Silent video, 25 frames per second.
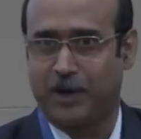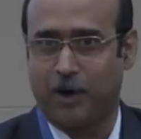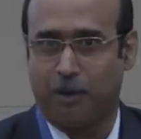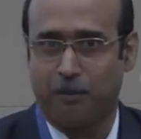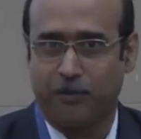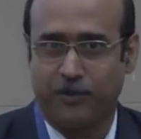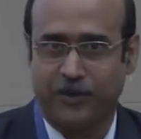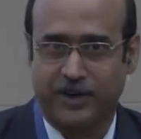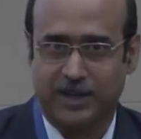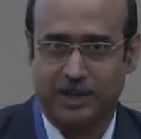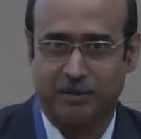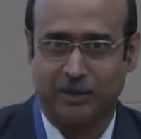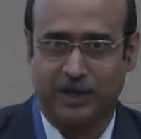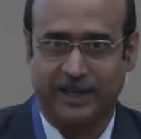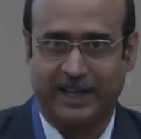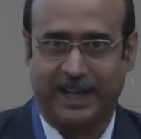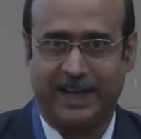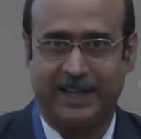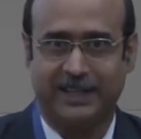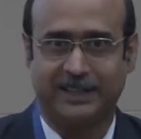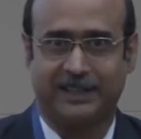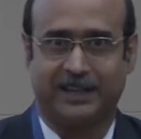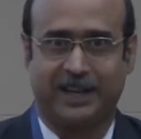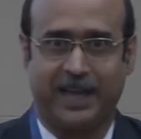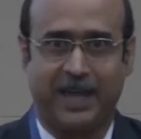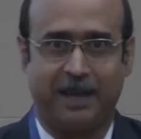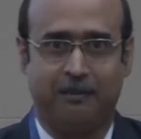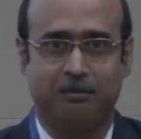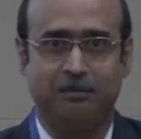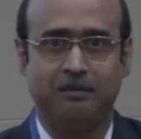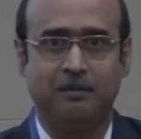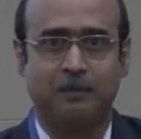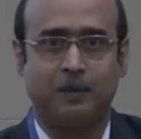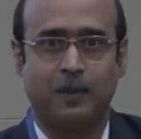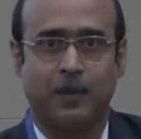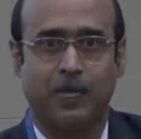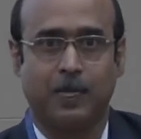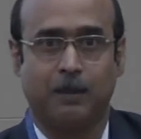comfortable telling the
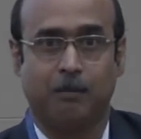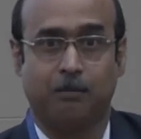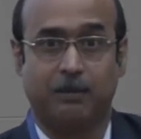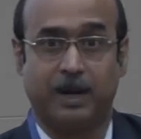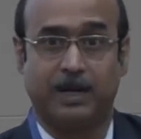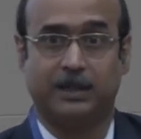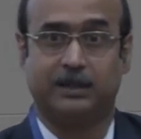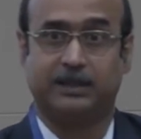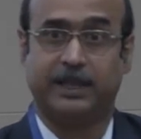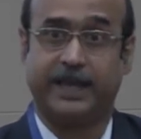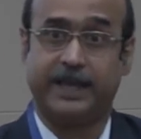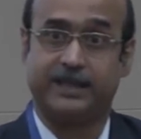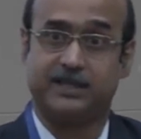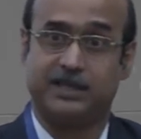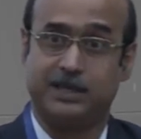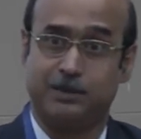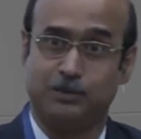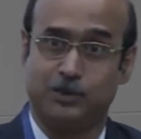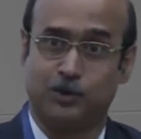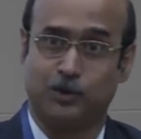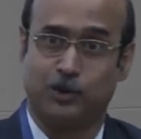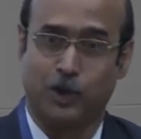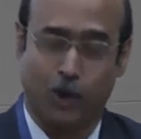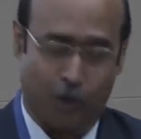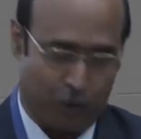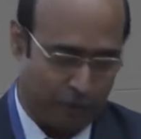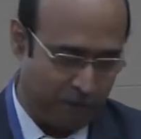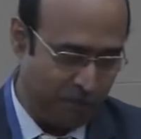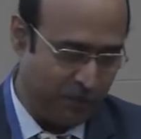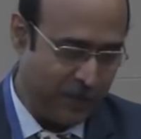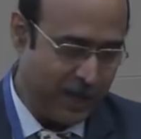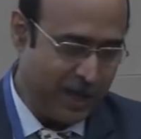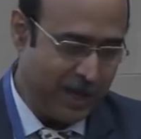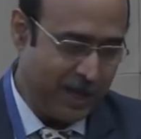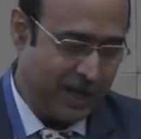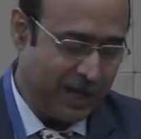name, but they seem to know.